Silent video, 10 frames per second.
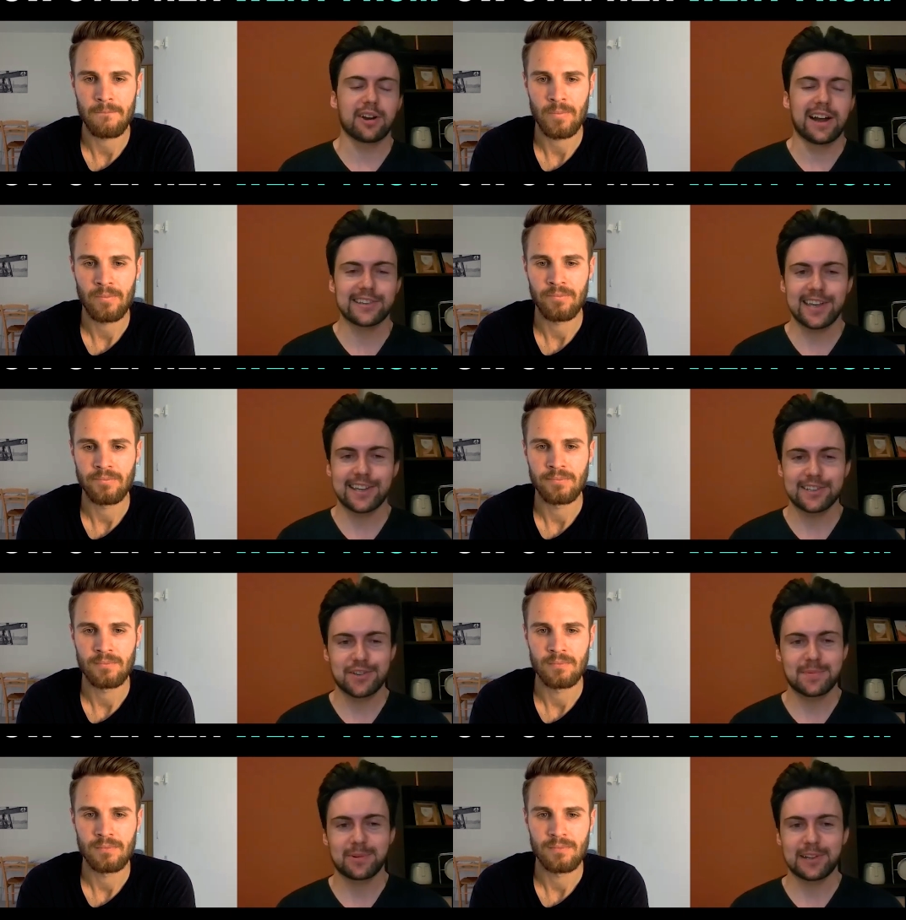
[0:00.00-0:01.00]
Speaker 1: you're asking a
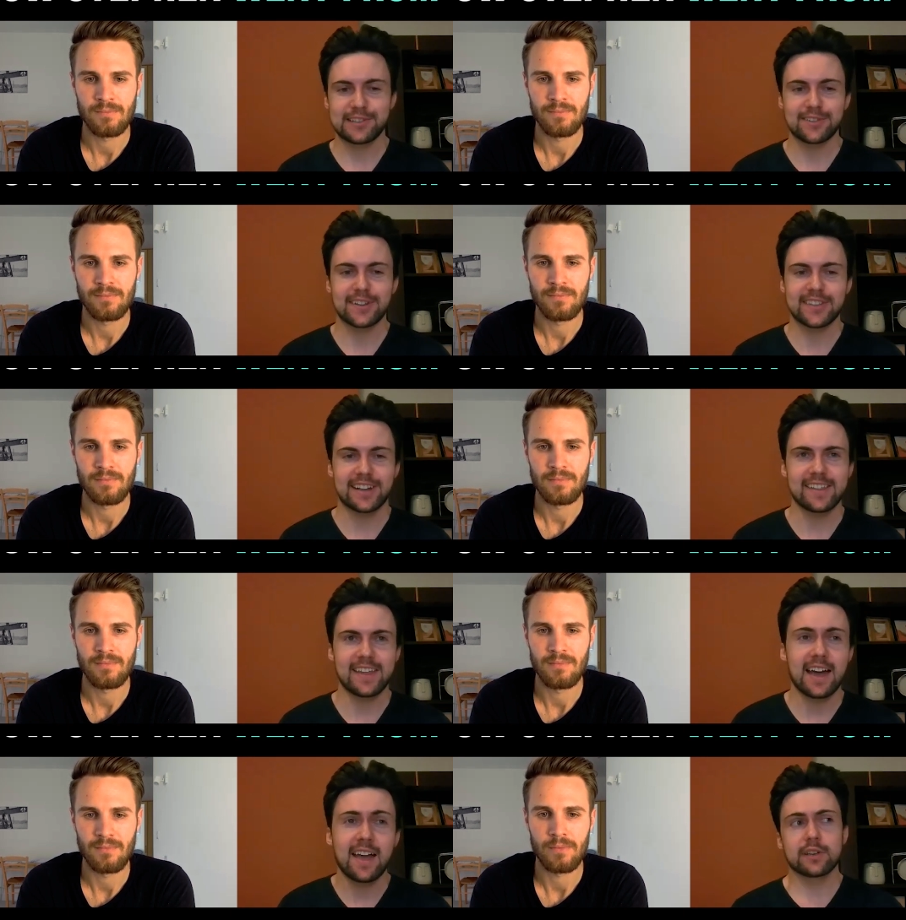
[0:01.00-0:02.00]
stupid question or anything like
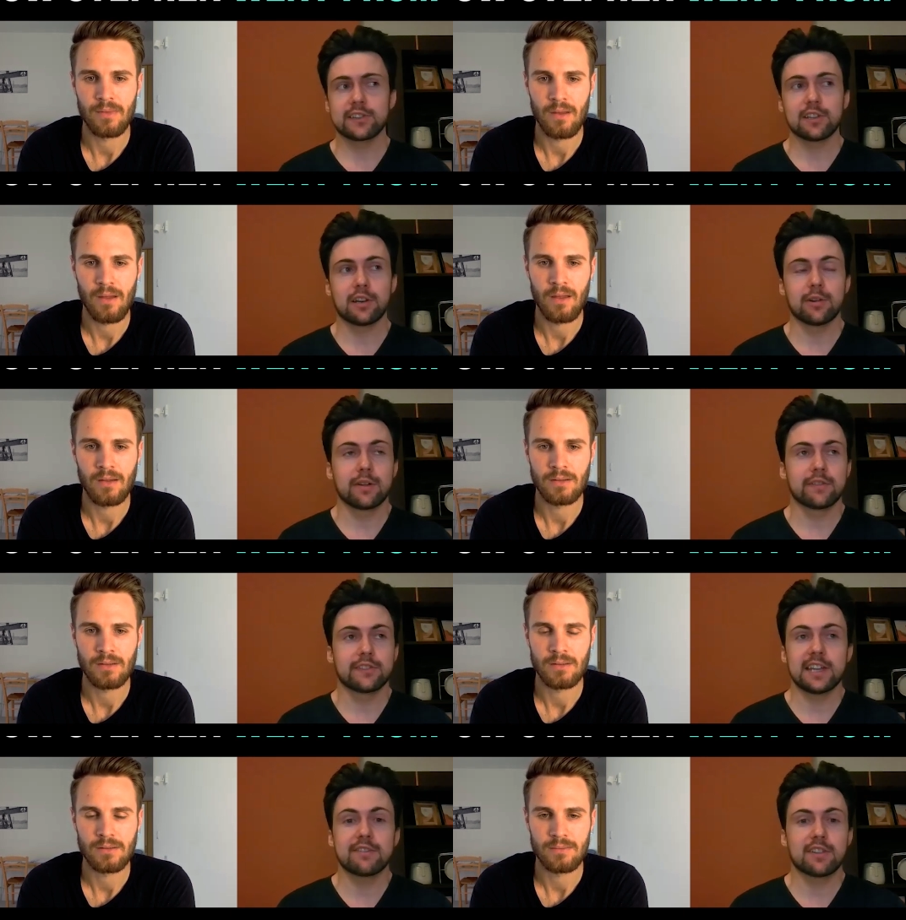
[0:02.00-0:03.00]
that. Because you know
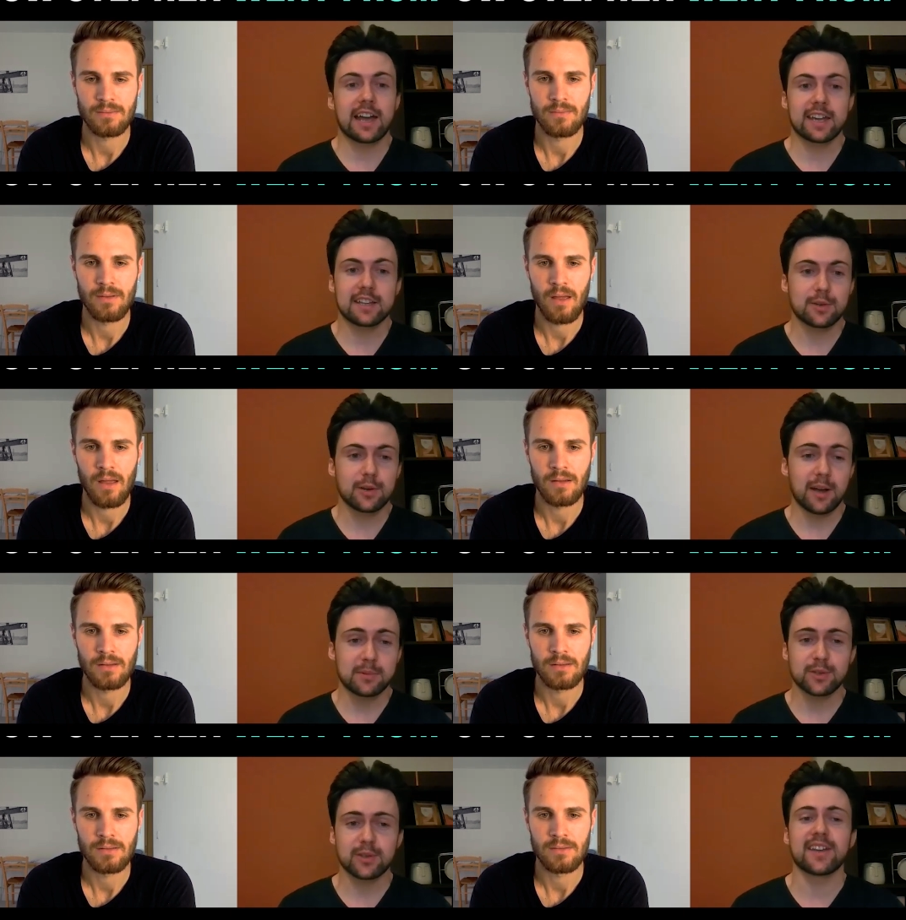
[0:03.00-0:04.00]
Steve and I can do it.
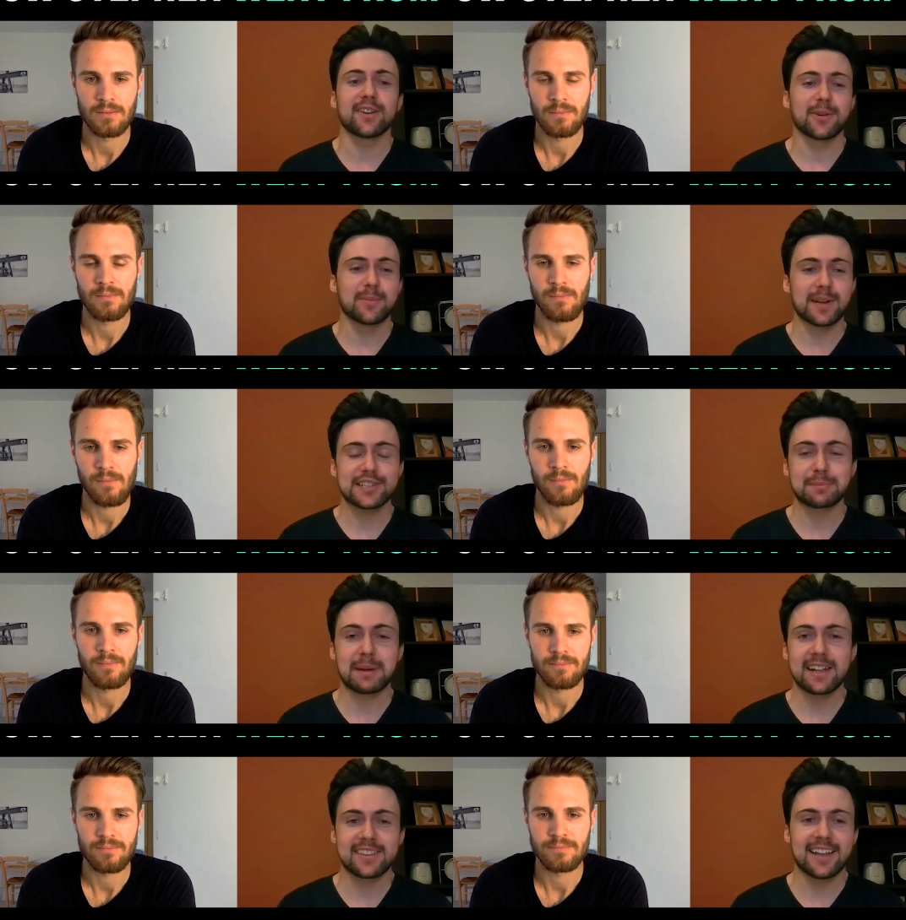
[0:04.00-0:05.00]
I'm sure that you're much
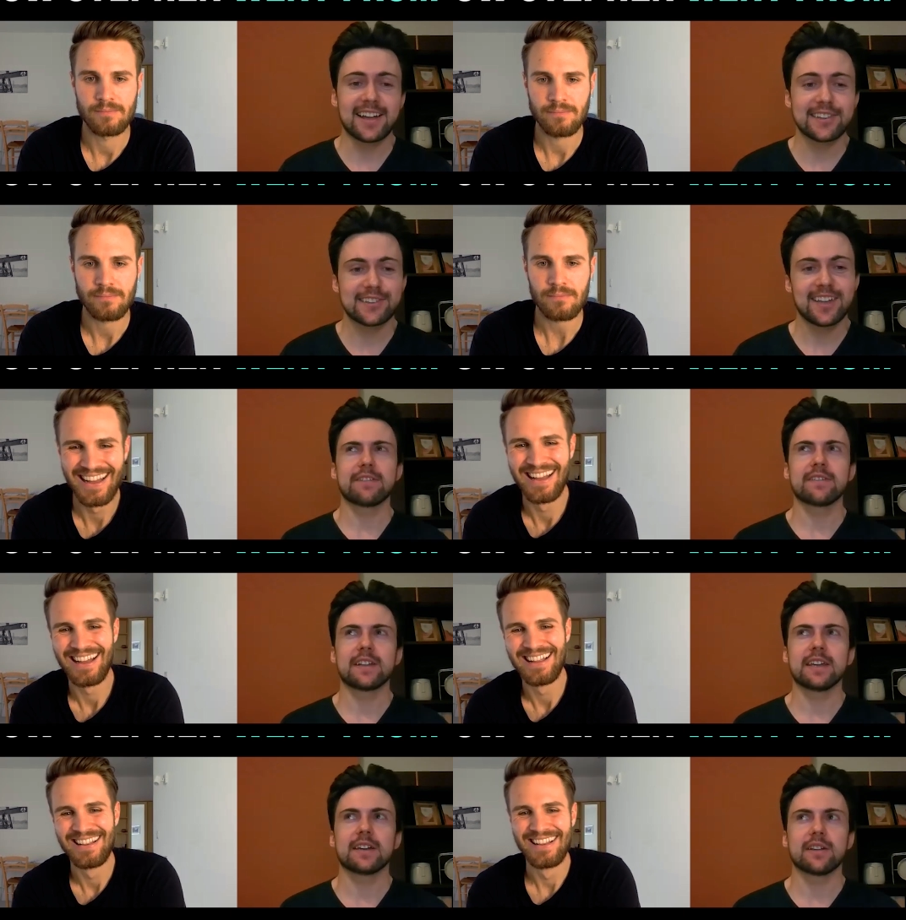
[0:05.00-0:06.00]
smarter than us.
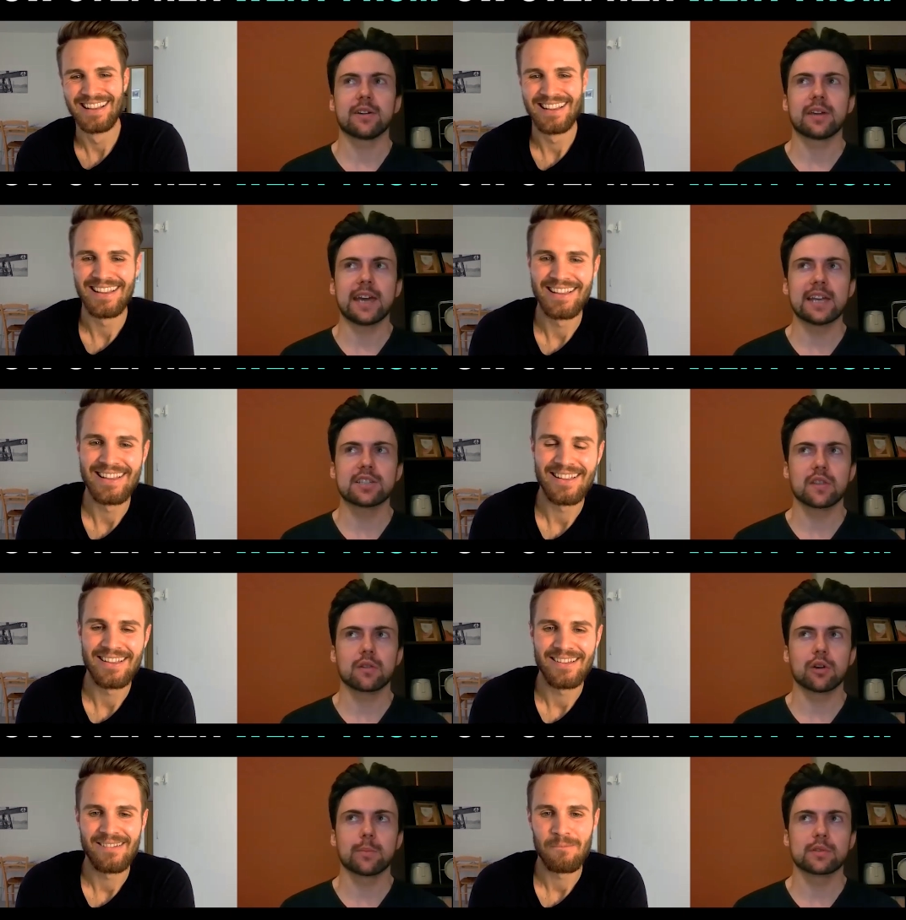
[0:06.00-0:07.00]
Definitely, you know, engage in the
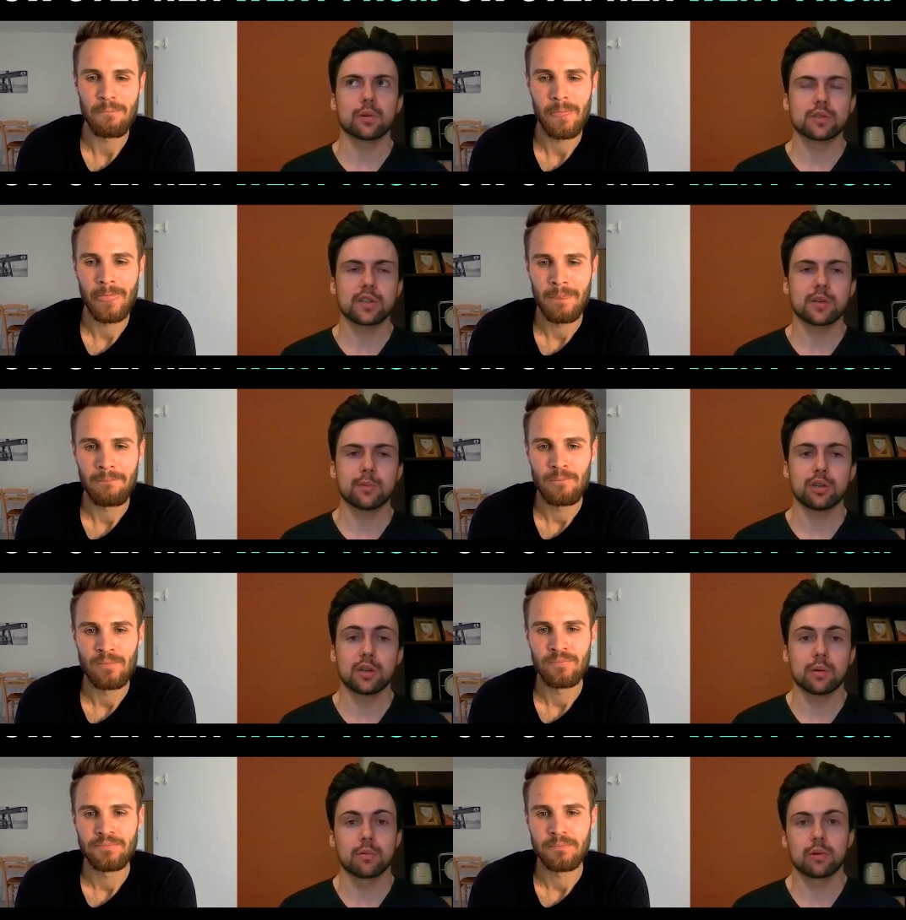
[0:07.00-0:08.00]
group and talk to the community.
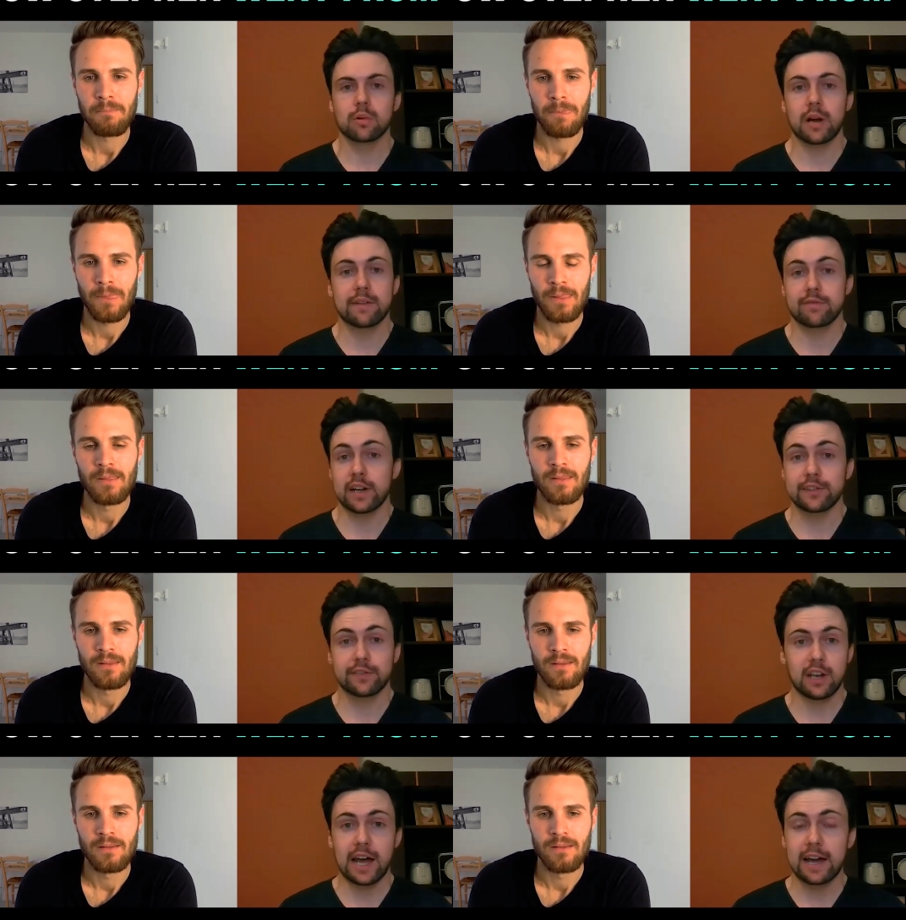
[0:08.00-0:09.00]
You'll you'll create friends for